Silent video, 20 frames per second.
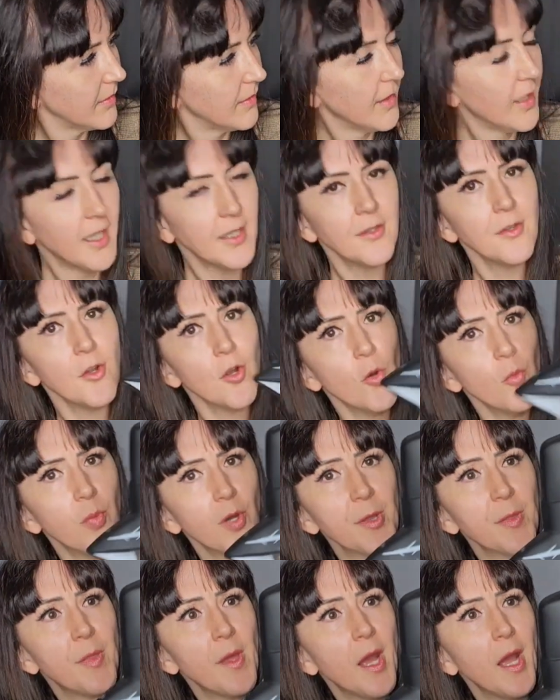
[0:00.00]
I don't know,
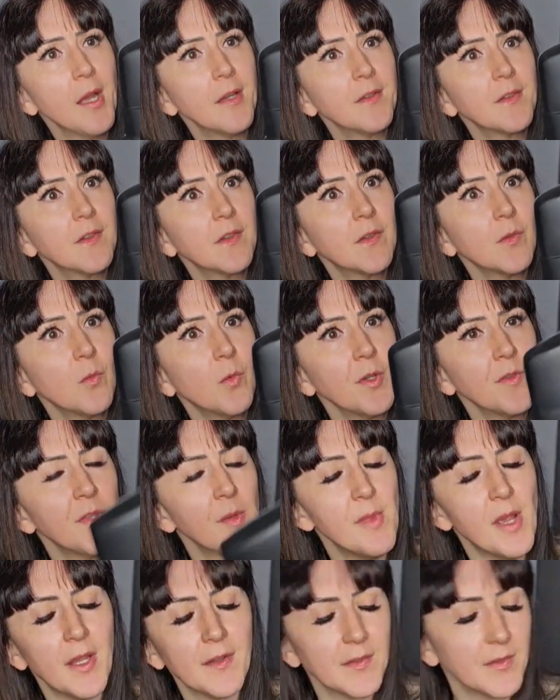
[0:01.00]
but that's what the
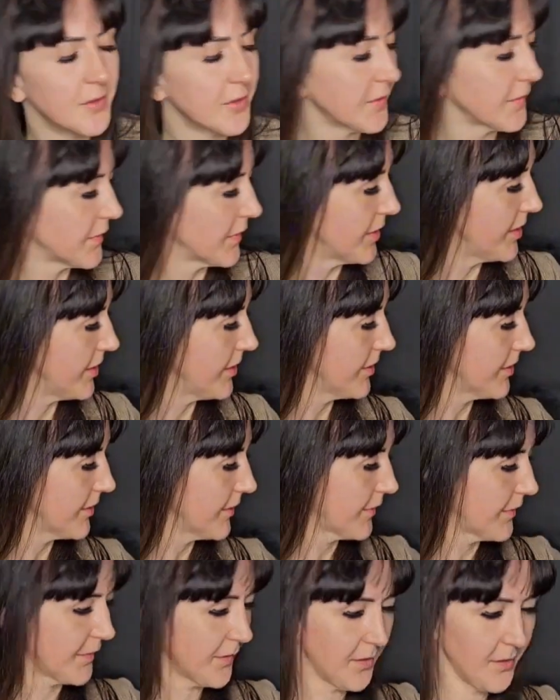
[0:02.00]
mask looks like.
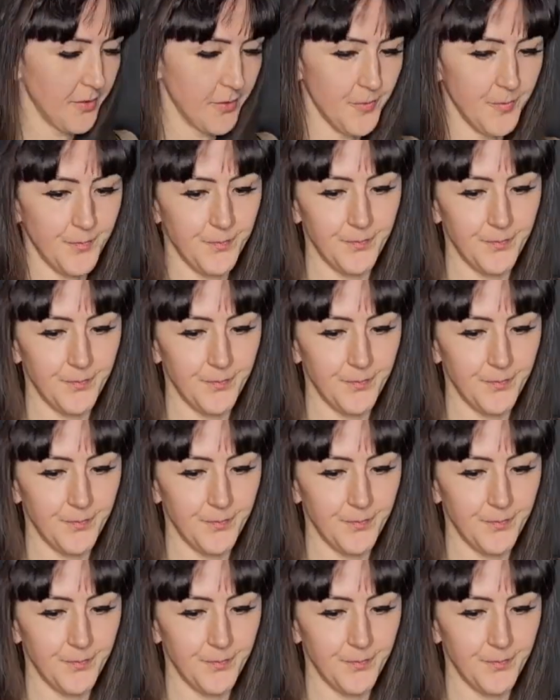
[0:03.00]
So